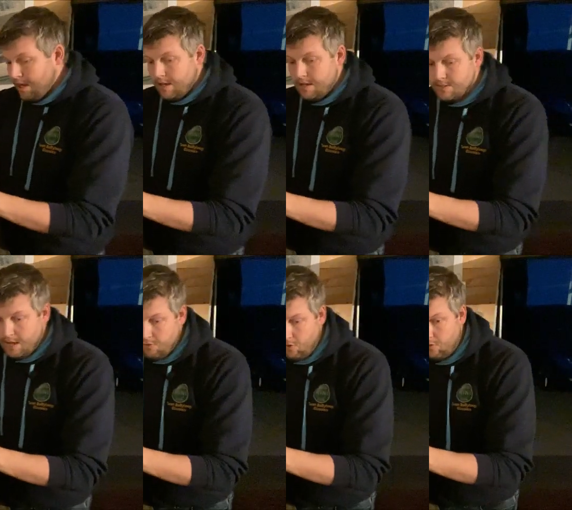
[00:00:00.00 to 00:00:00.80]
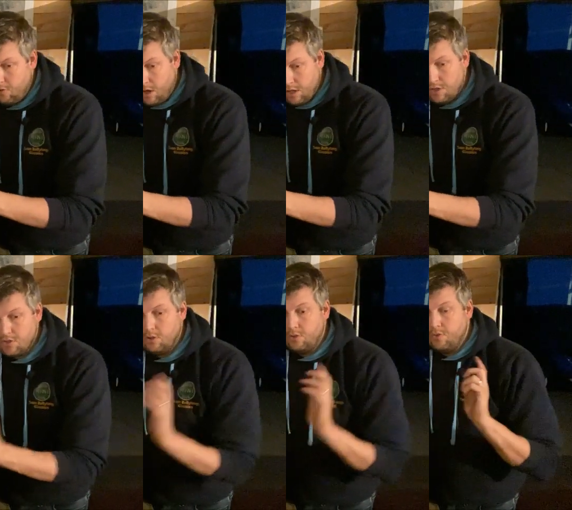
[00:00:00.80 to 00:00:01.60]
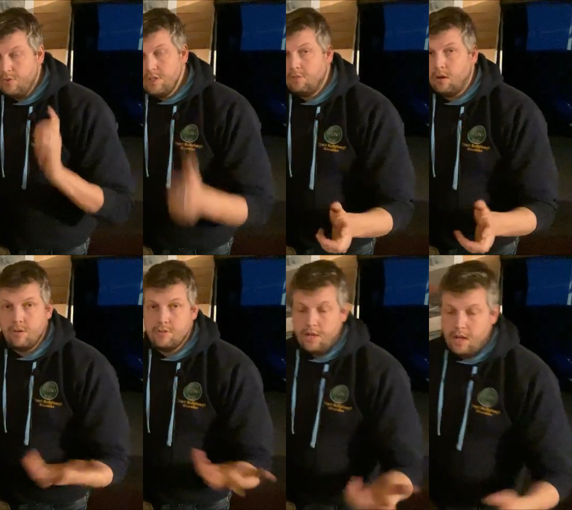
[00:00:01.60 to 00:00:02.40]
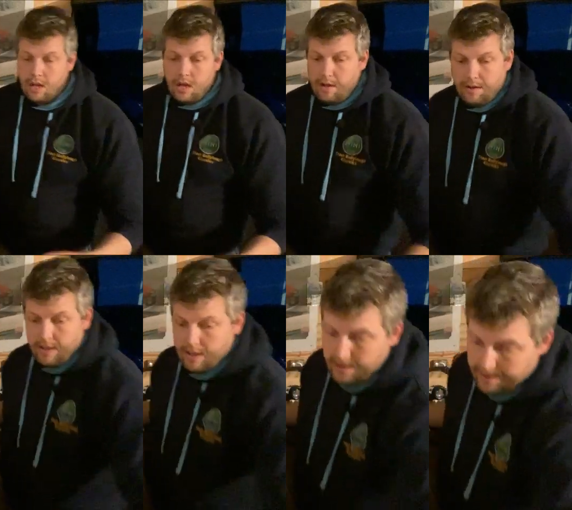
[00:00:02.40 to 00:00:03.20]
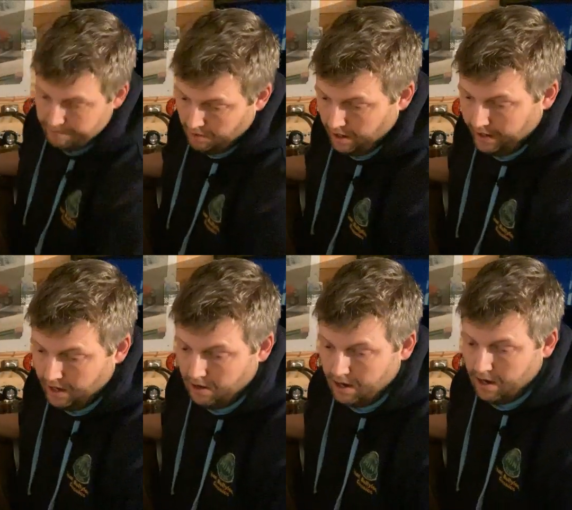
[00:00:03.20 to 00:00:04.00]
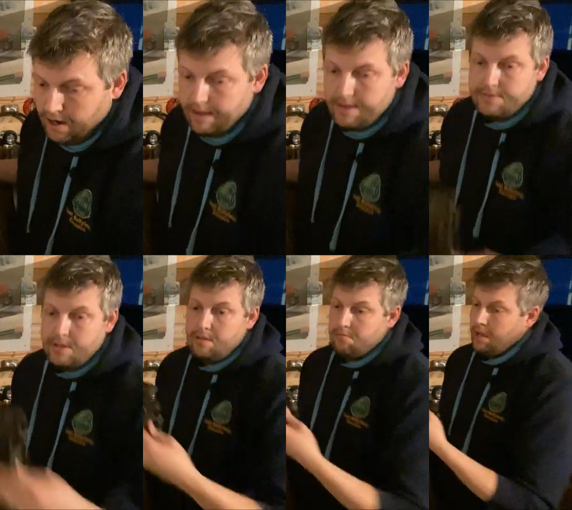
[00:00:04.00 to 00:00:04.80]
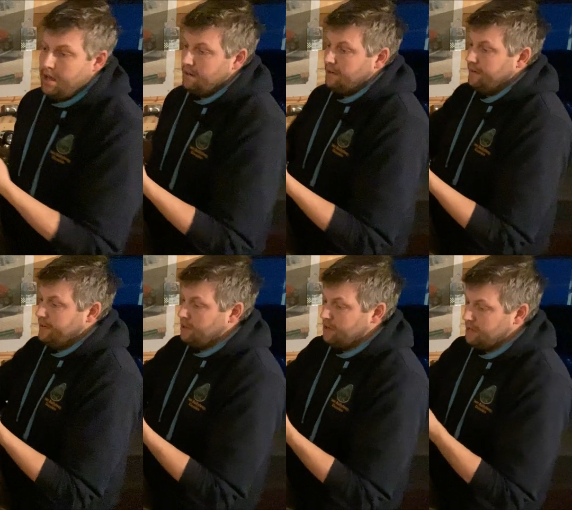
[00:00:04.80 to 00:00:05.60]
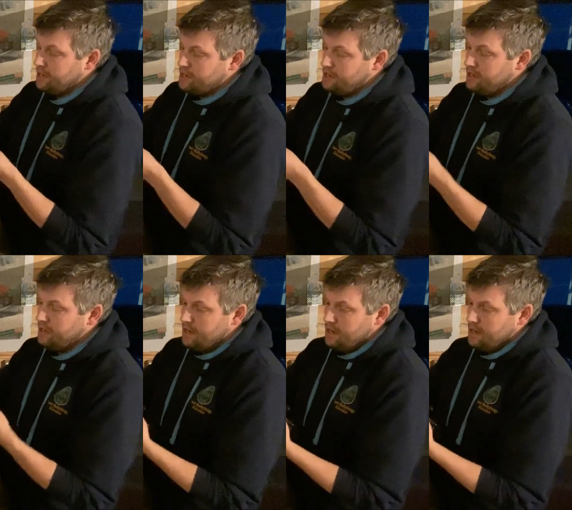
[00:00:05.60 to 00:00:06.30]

a set of roller rockers, although the original rockers rocker gear is in good condition.